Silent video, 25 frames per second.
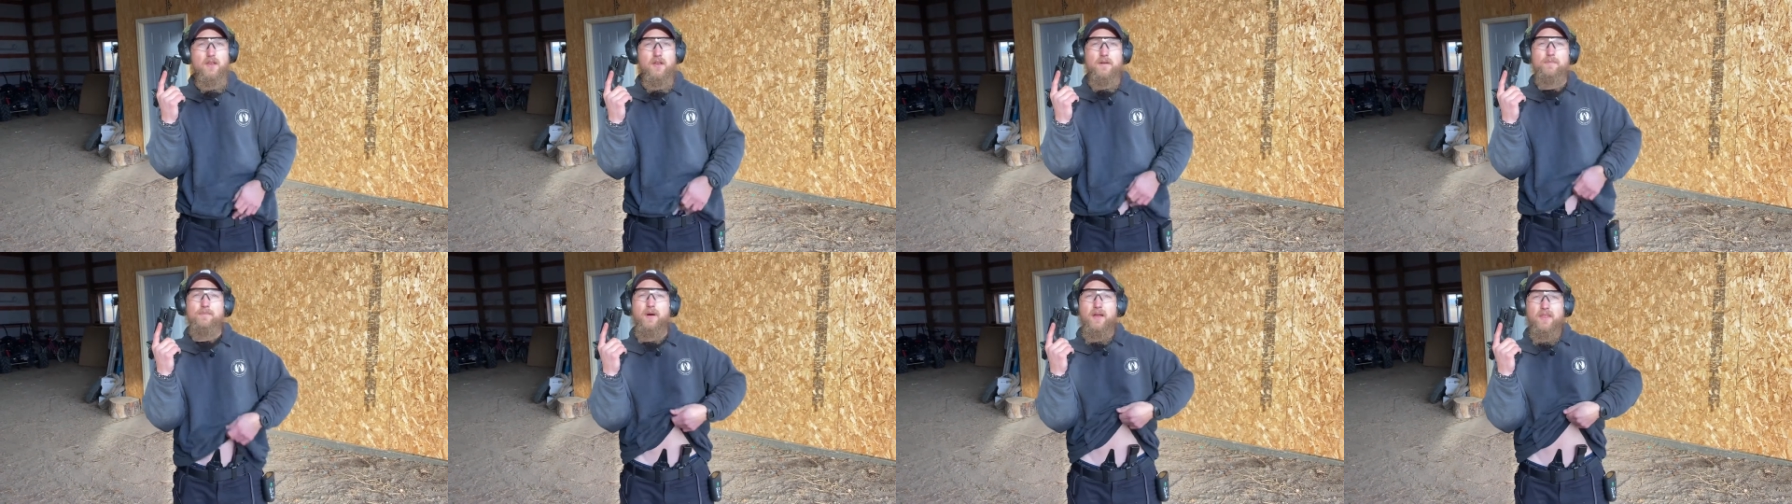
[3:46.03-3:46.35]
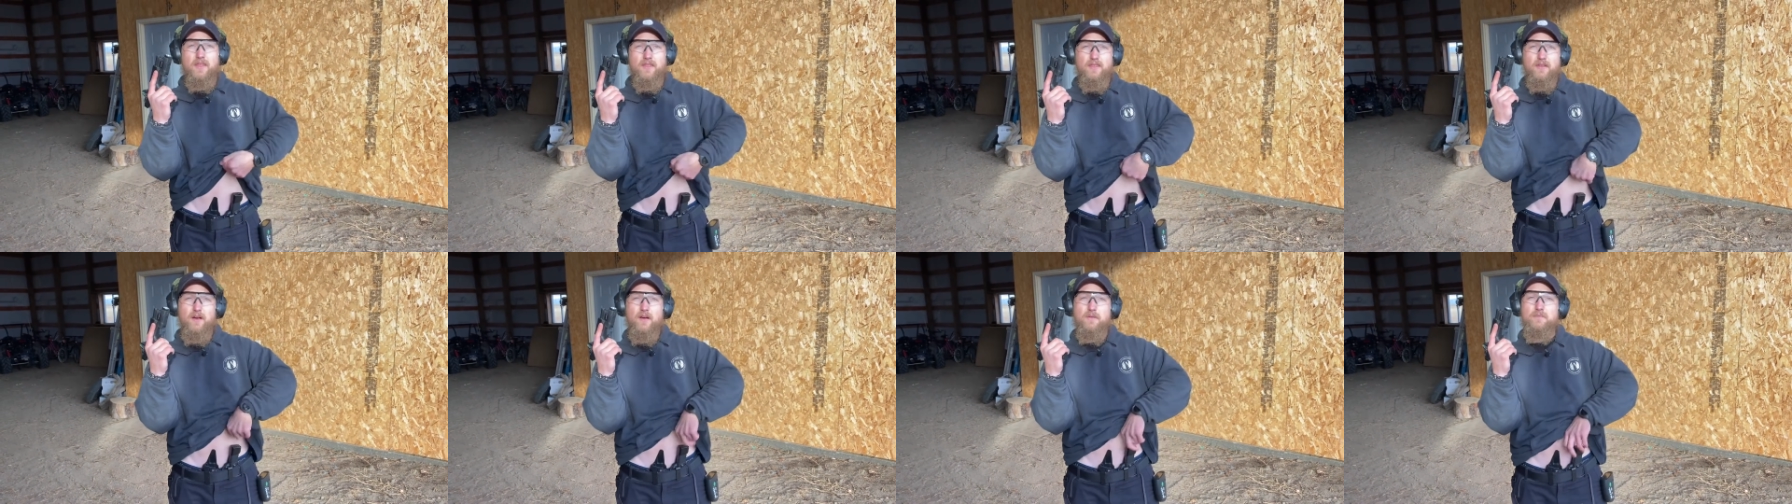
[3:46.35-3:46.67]
My
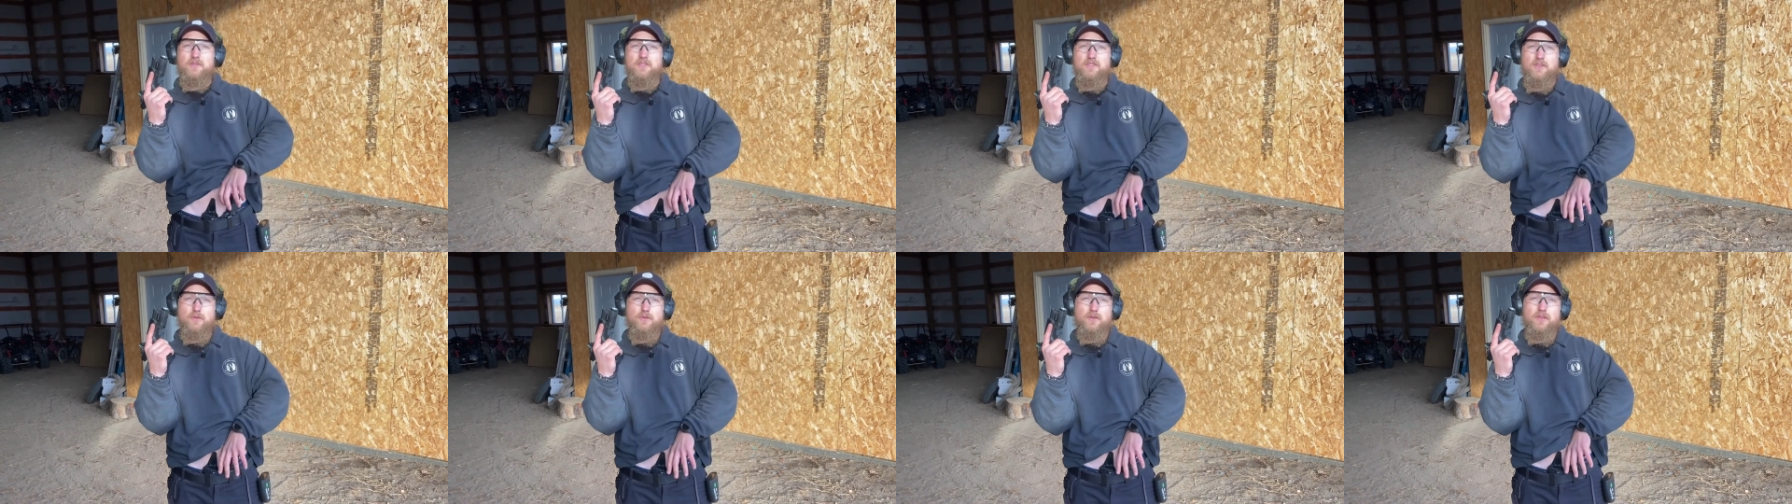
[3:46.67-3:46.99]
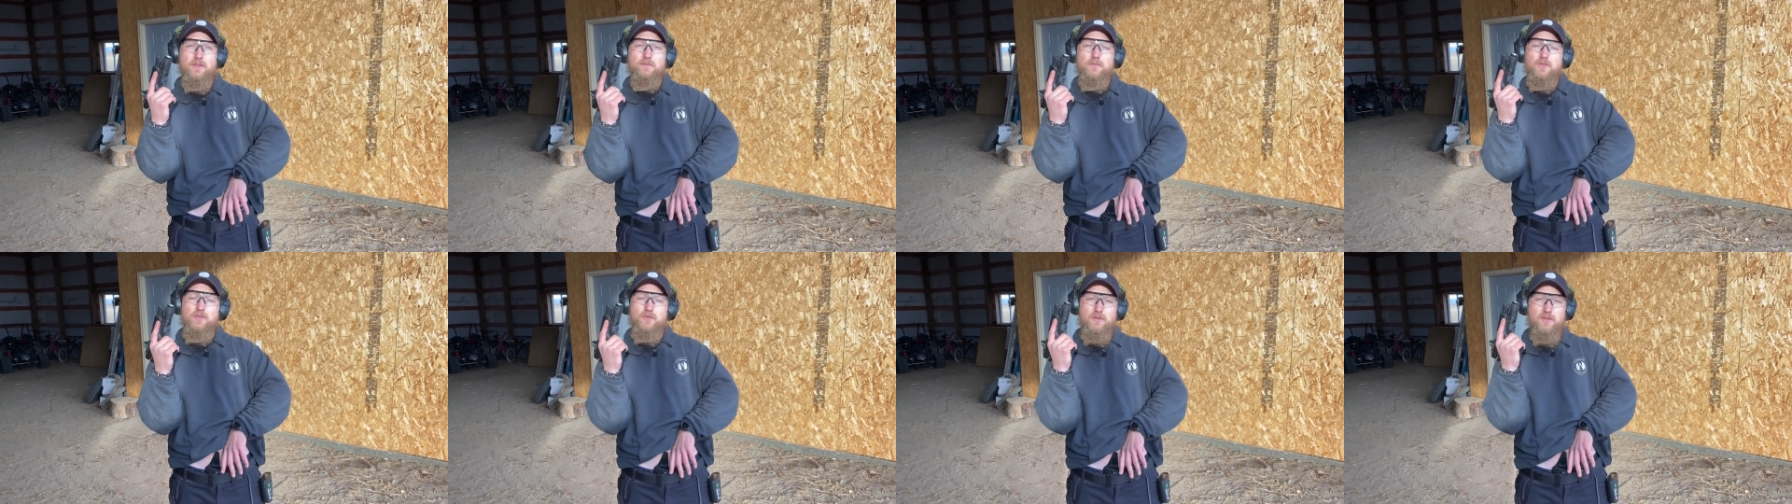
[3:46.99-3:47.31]
thumb is going
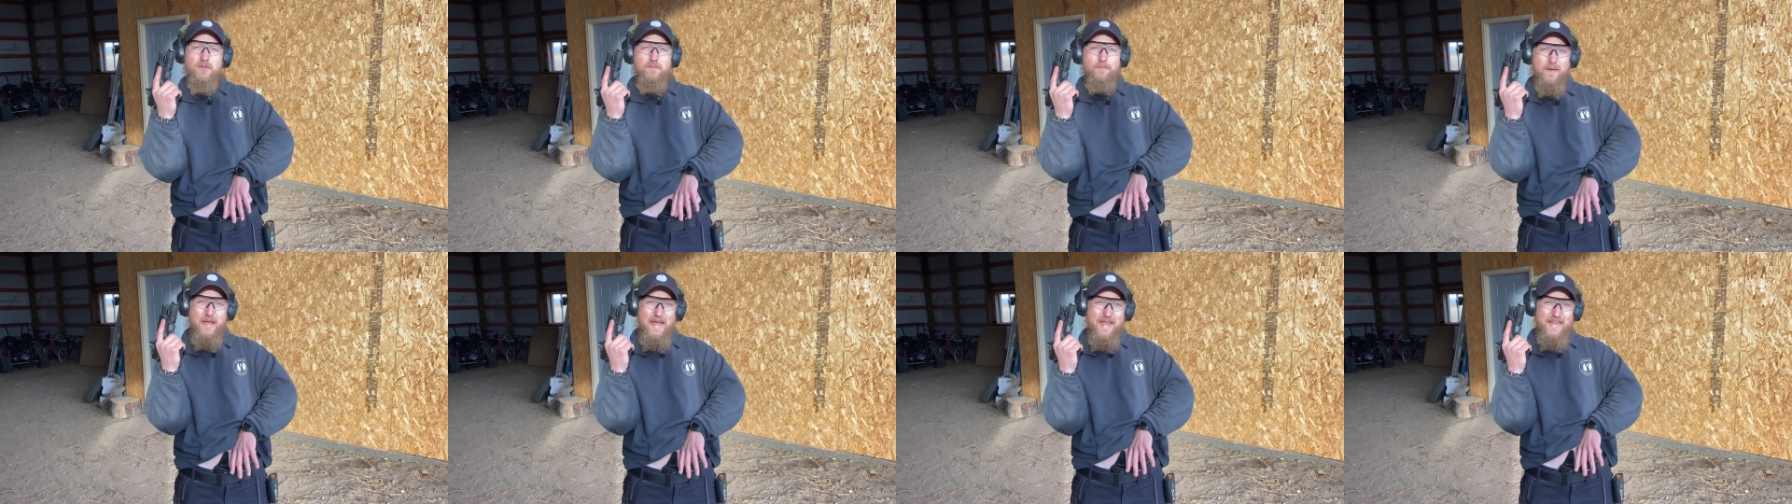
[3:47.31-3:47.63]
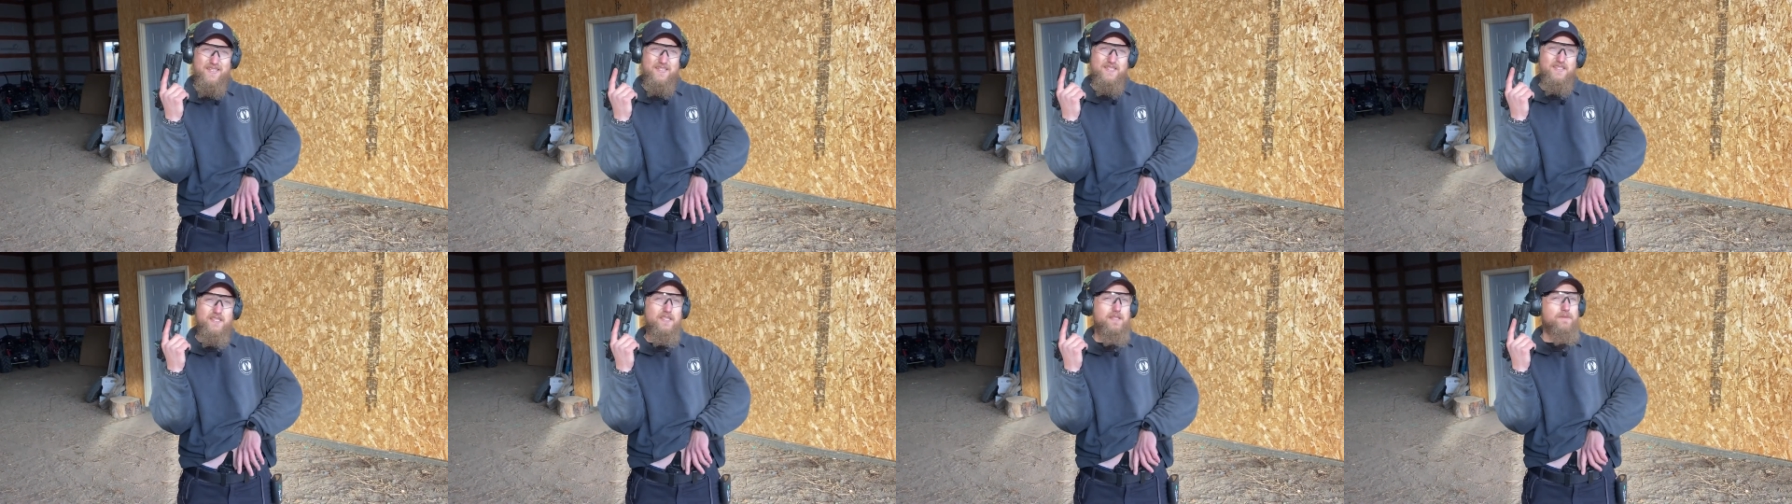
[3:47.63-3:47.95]
in between the
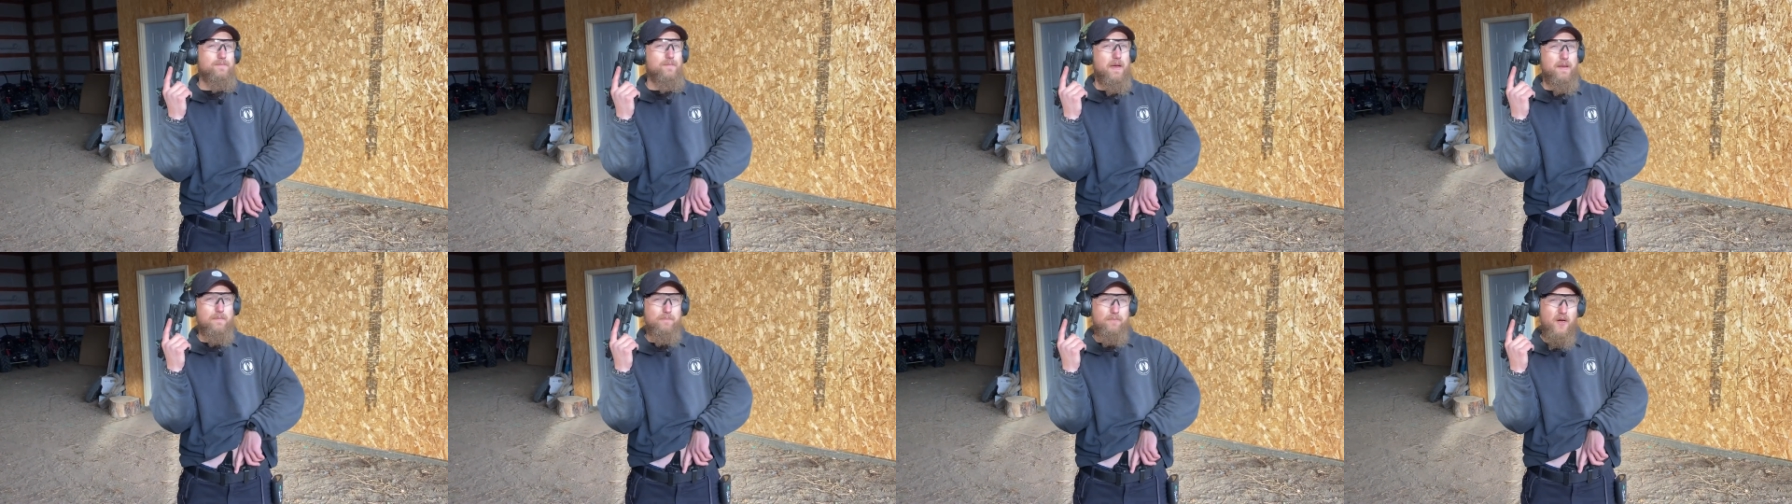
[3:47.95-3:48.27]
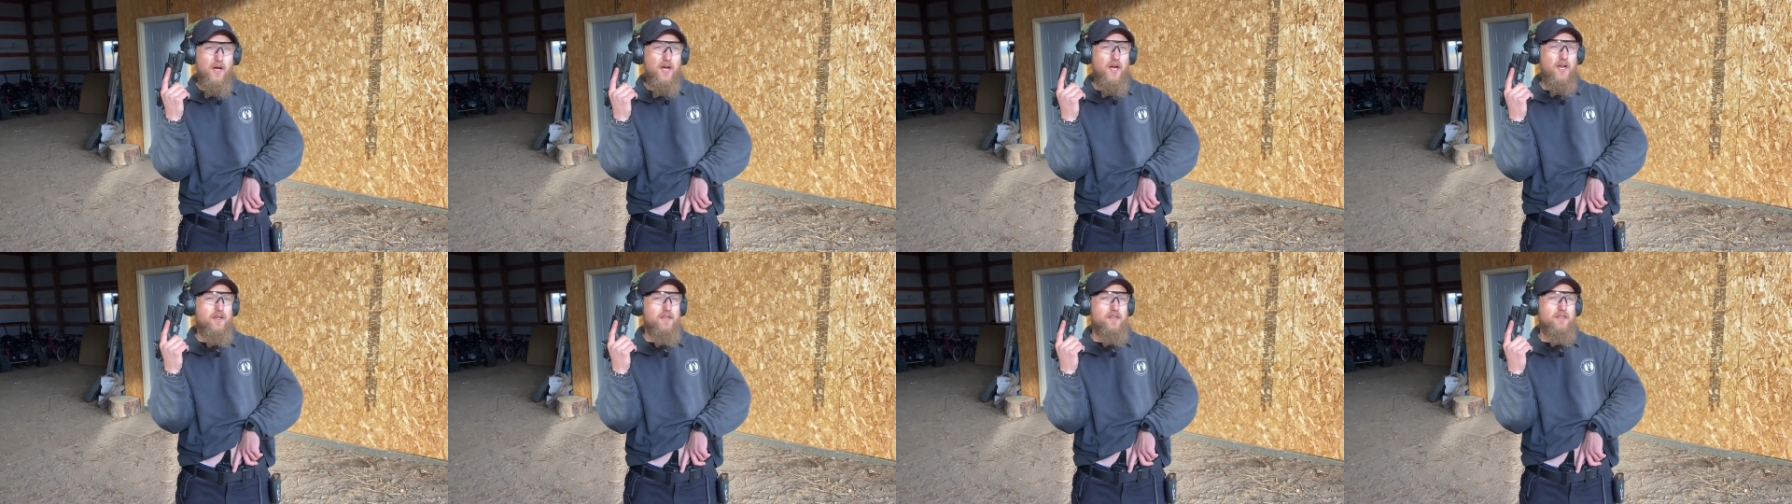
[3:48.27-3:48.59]
magazine and my
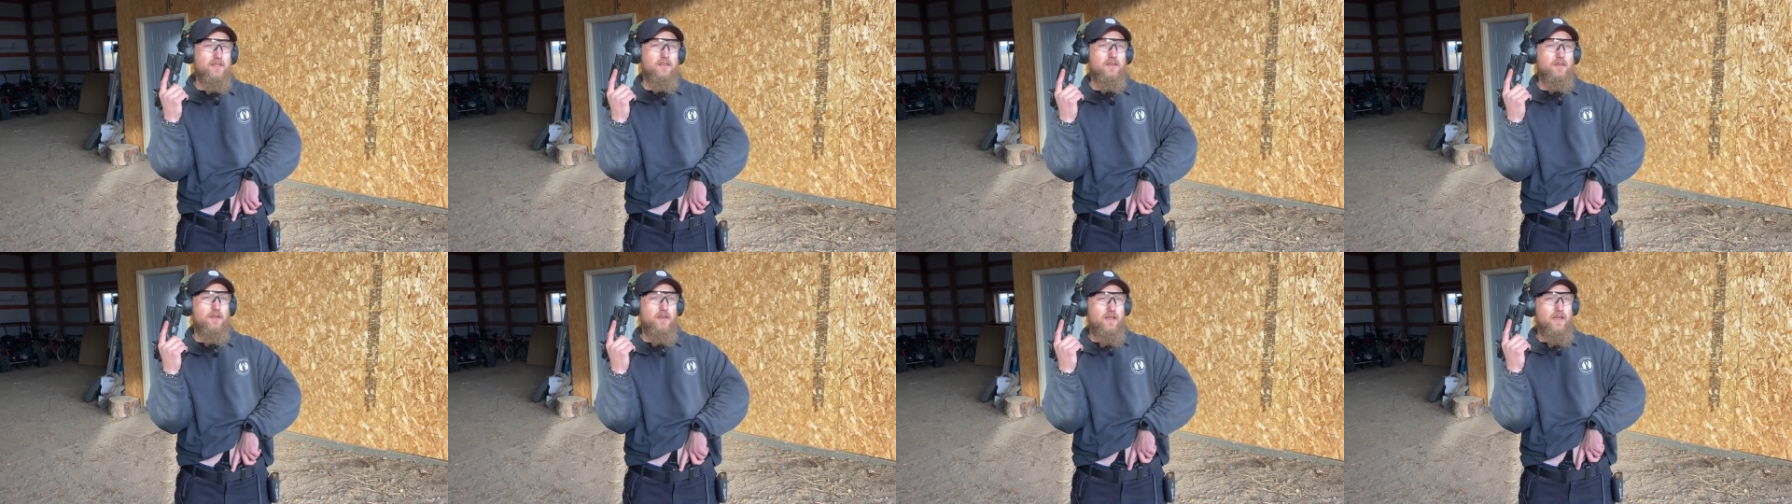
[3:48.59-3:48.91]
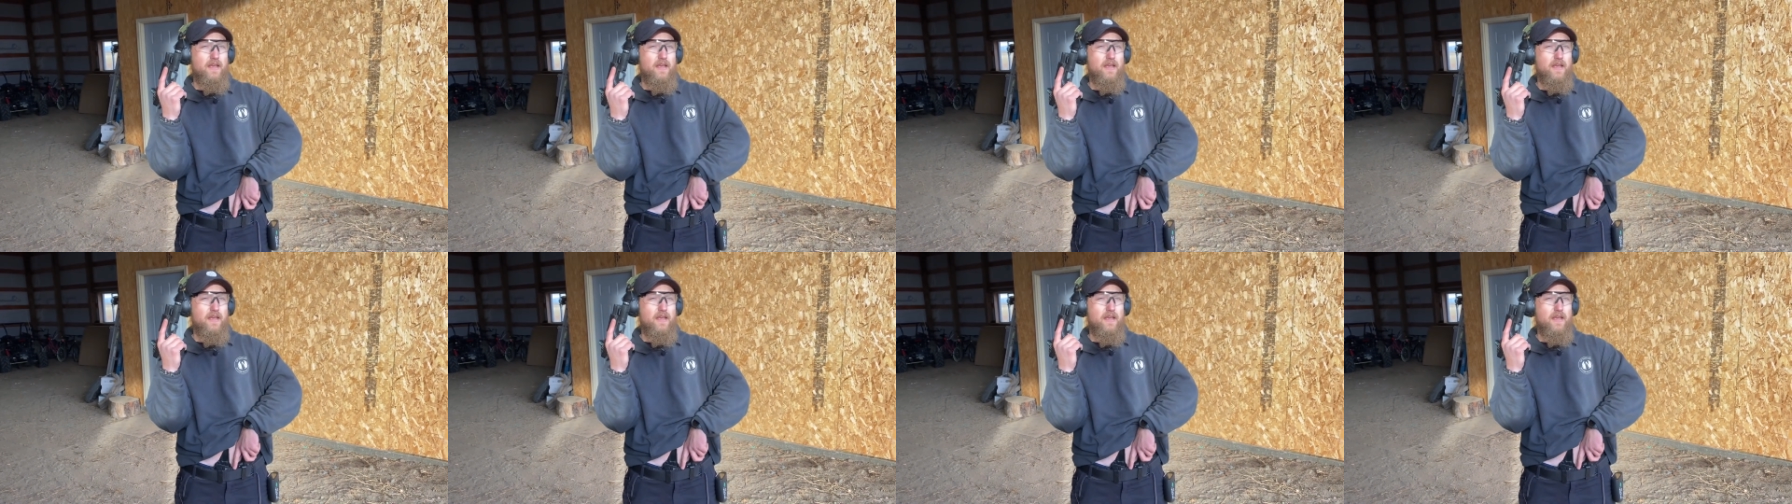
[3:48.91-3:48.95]
body